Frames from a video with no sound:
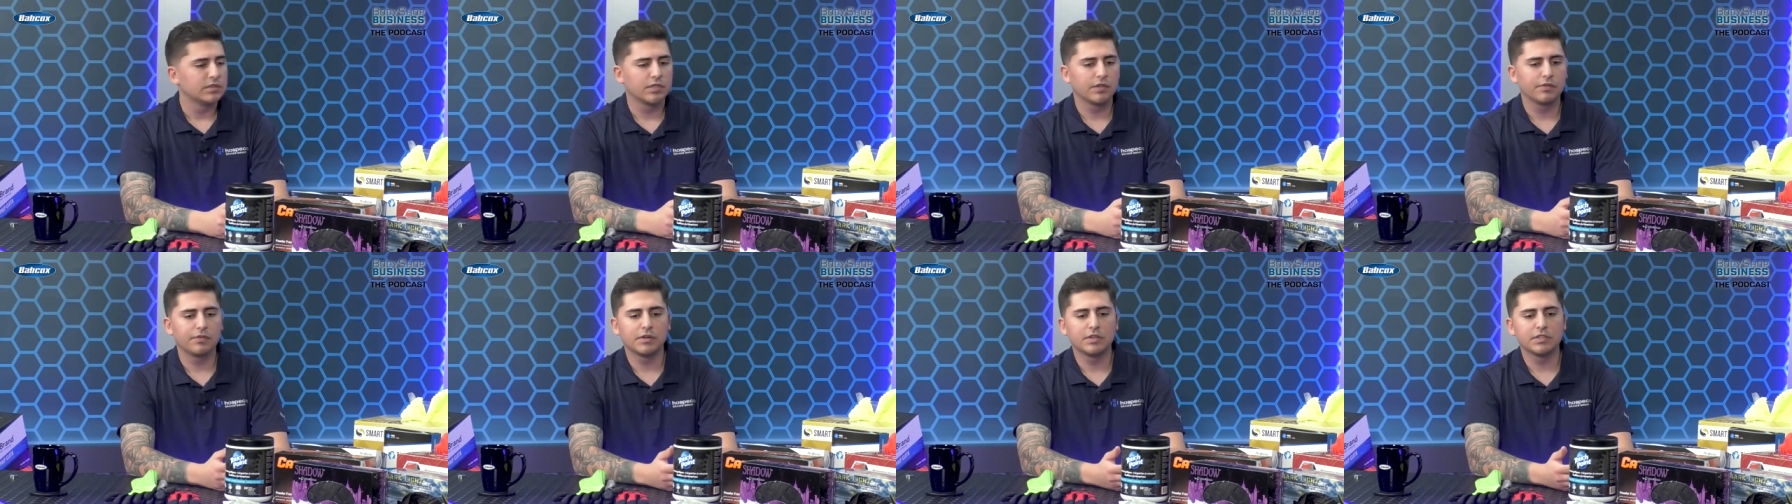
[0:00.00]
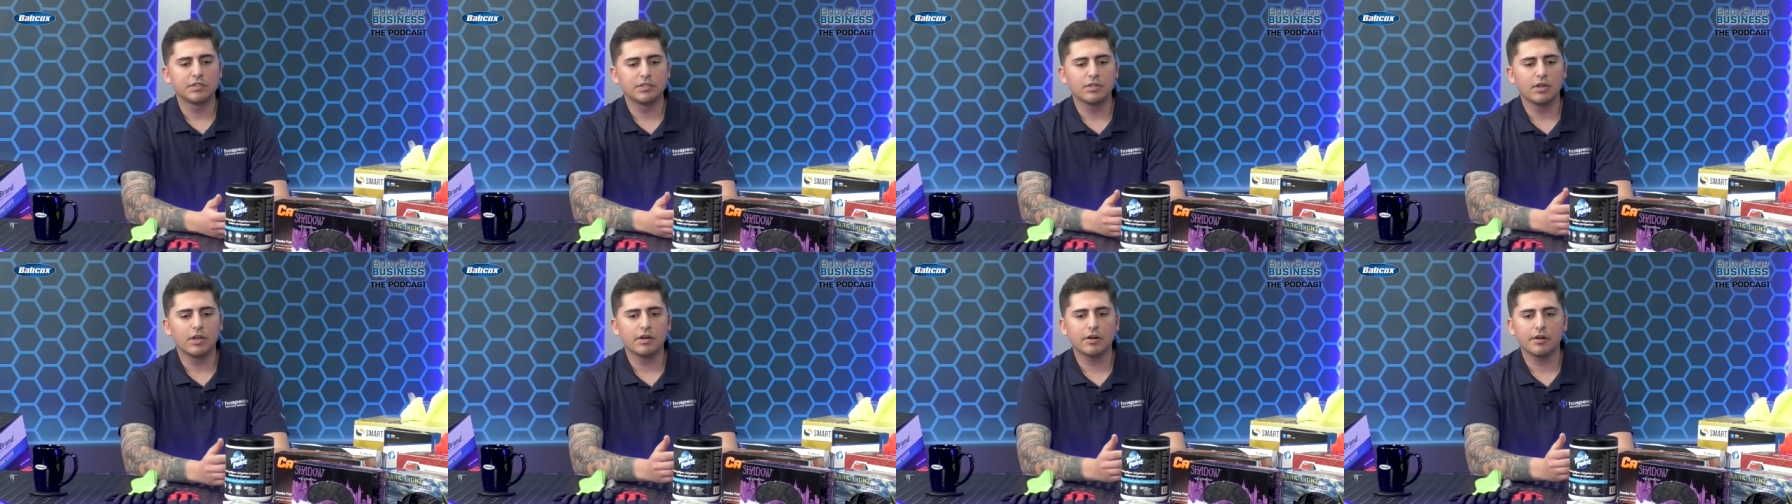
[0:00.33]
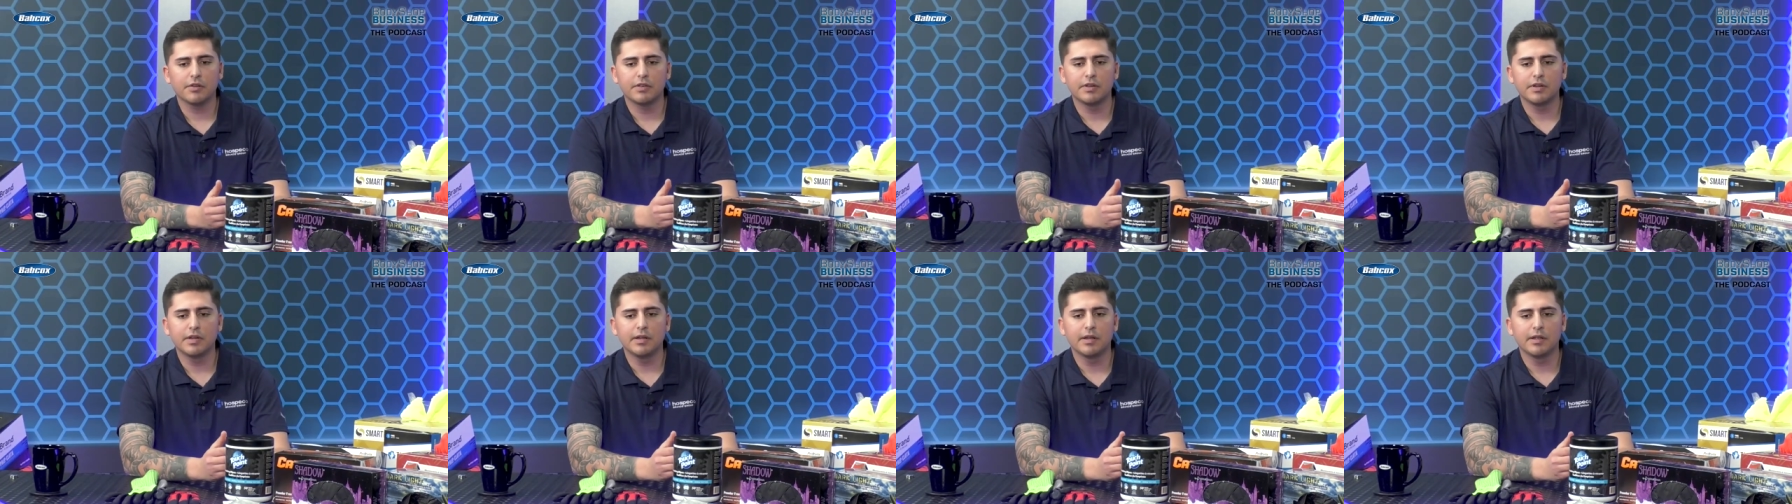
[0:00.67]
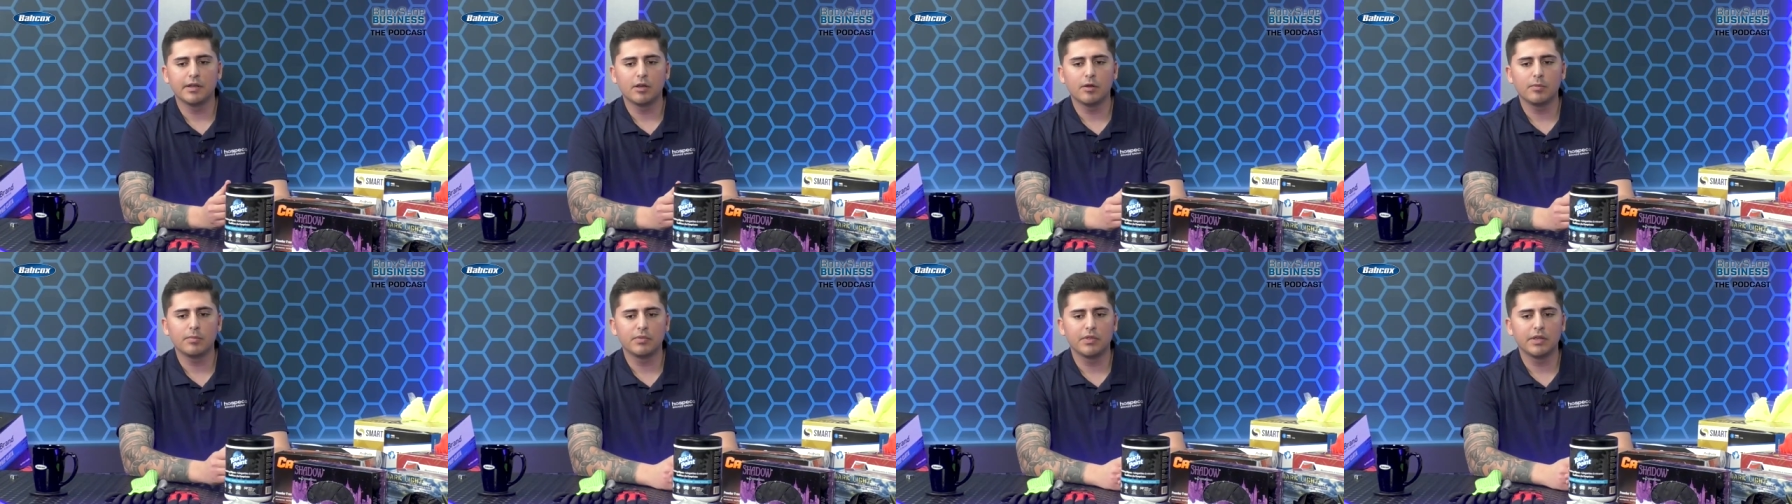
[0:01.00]
So if they're stuck or they need
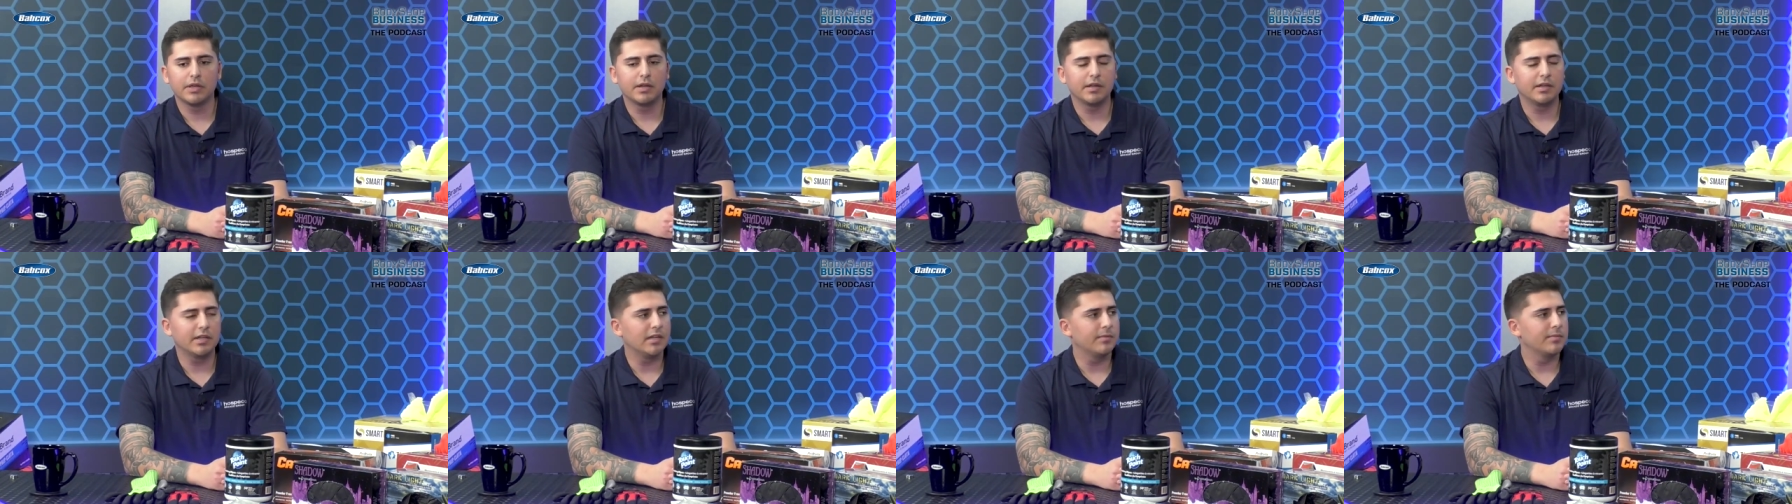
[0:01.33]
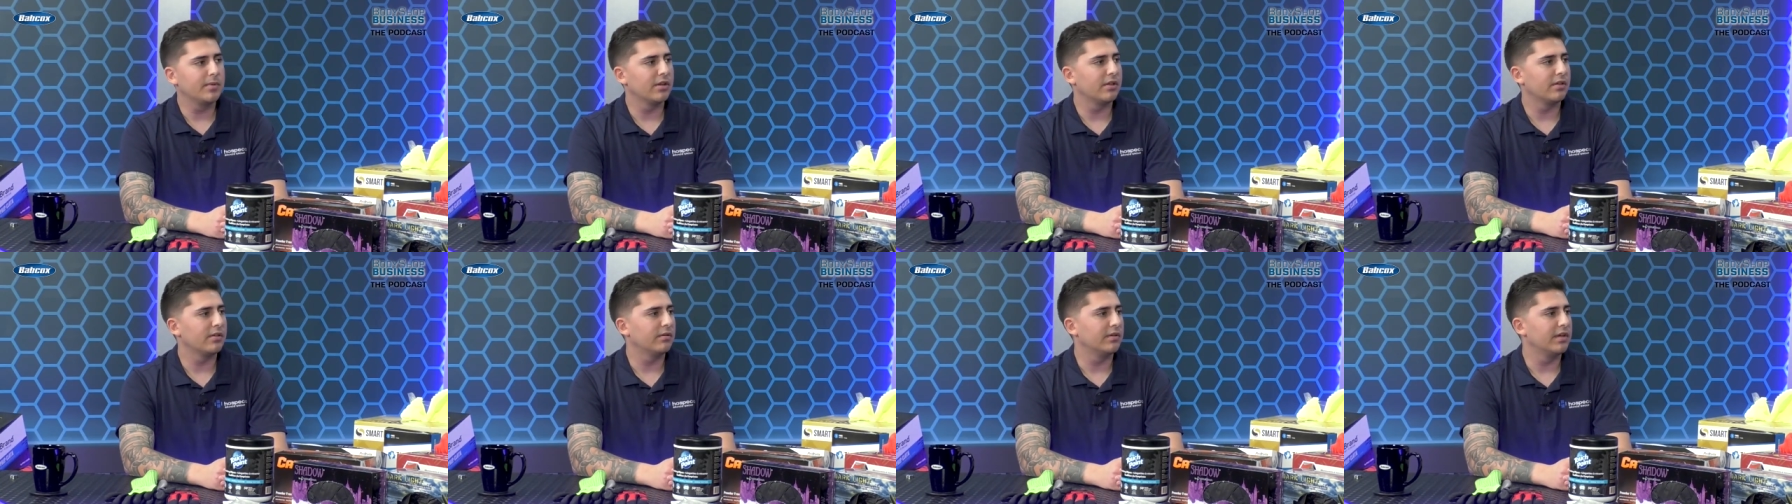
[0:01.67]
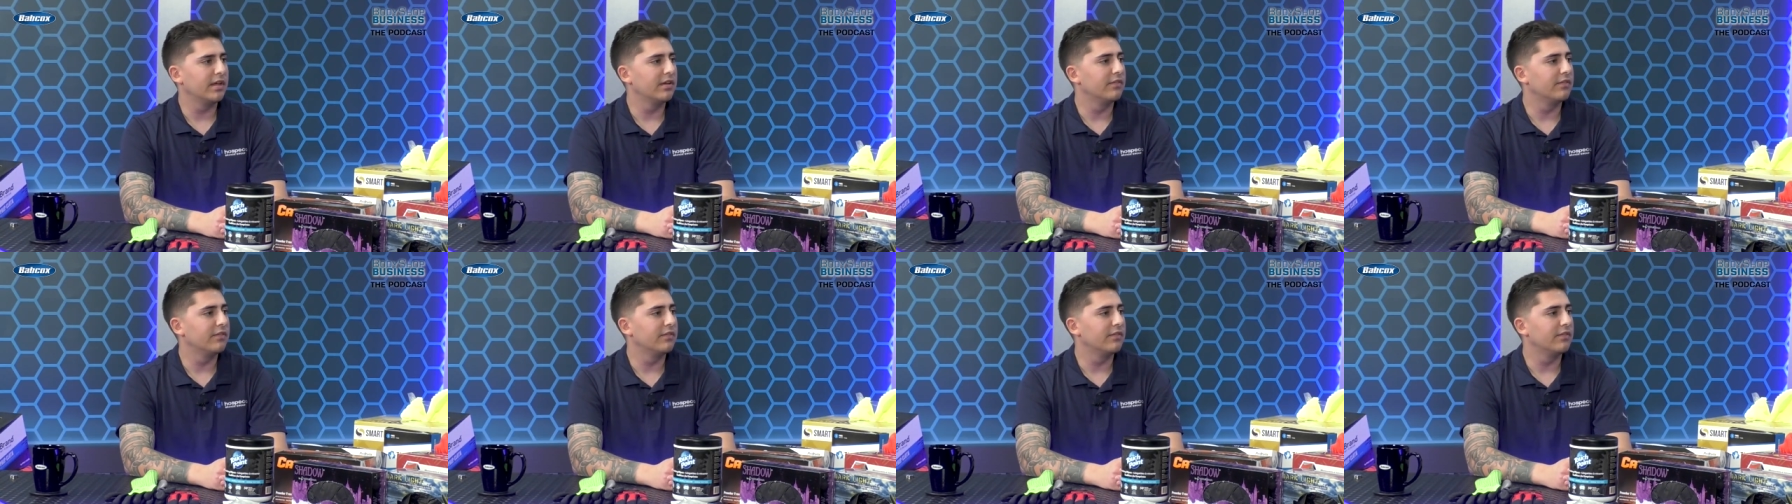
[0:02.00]
help, they could email